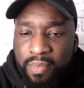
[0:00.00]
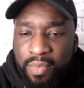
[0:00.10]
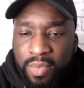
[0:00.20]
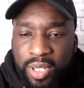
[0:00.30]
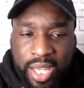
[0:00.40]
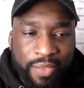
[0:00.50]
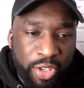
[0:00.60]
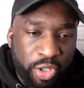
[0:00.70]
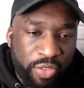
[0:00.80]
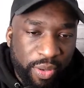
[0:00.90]
Savage,
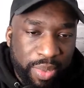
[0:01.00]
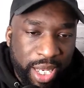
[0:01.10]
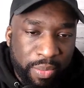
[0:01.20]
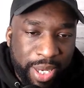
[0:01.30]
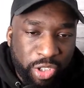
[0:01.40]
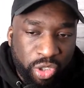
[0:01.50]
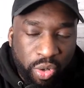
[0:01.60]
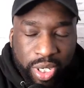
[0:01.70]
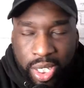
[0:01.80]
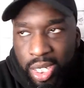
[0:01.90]
who do you think played the best
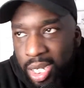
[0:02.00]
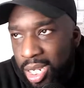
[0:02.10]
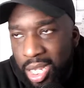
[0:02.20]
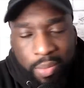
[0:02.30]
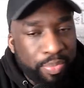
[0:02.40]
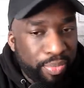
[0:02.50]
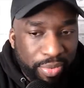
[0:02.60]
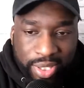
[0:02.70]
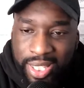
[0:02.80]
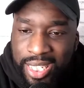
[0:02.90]
Joker? Oh,
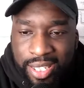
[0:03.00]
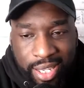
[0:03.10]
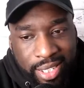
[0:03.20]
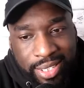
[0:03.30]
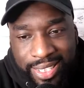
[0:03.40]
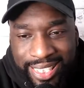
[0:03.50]
this one.